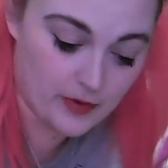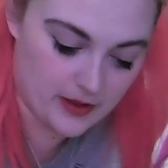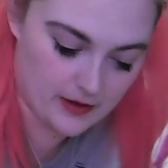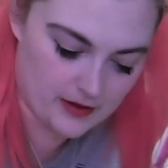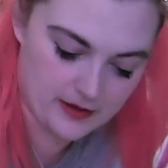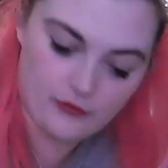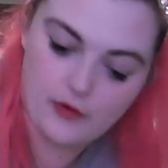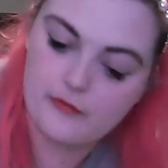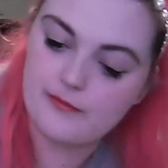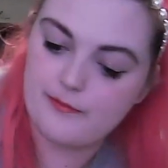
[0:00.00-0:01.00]
I got this from
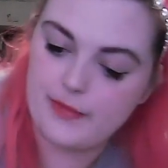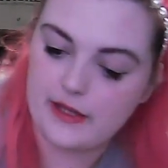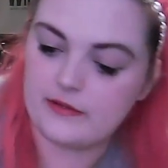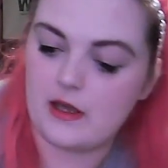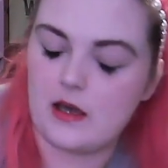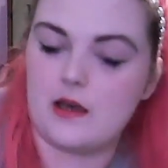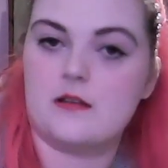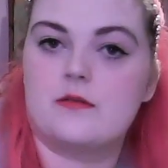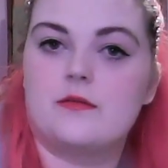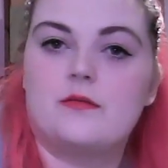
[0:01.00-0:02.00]
Pixar
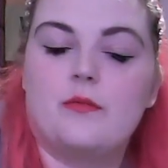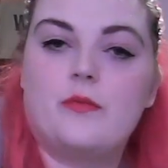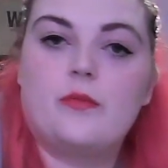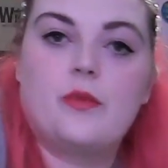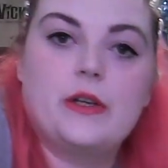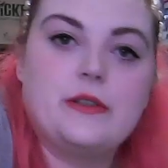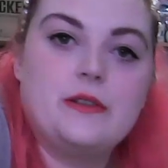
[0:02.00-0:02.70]
World,